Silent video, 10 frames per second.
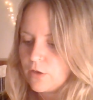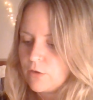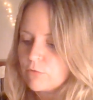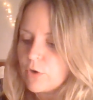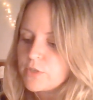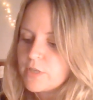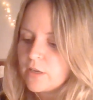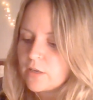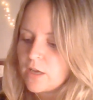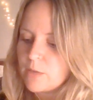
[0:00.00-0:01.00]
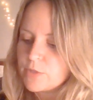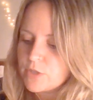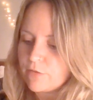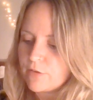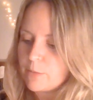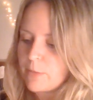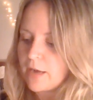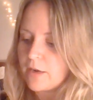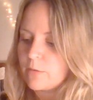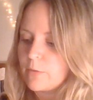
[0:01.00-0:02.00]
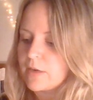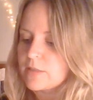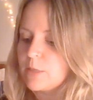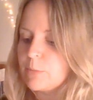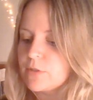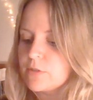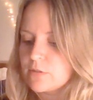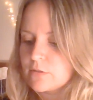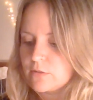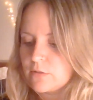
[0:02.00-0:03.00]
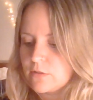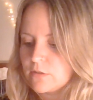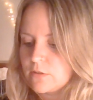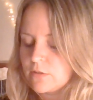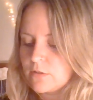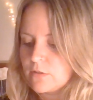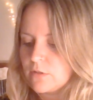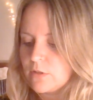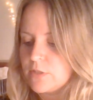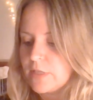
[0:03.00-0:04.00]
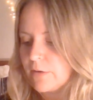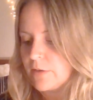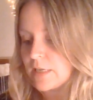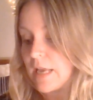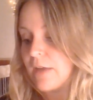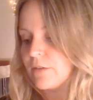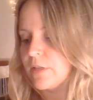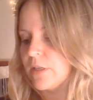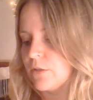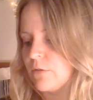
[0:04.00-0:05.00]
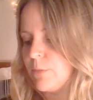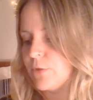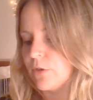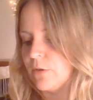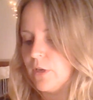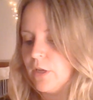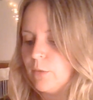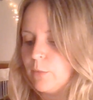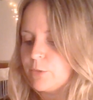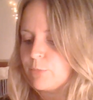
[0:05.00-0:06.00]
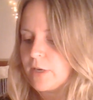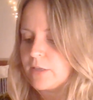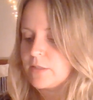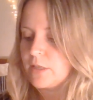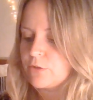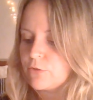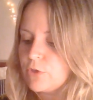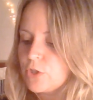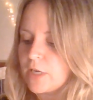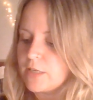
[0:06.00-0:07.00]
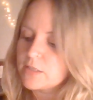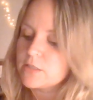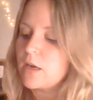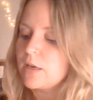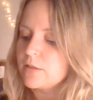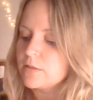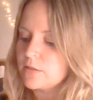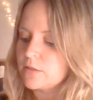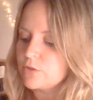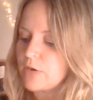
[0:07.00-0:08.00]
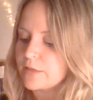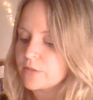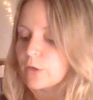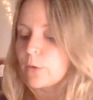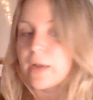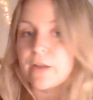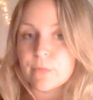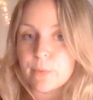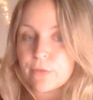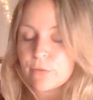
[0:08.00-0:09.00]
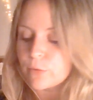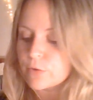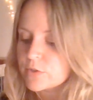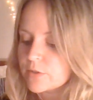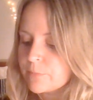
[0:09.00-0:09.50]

Rosa comes shuffling back, wearing slippers. Lucia is glad of the interruption, which breaks the excruciating silence and drags her away from her thoughts.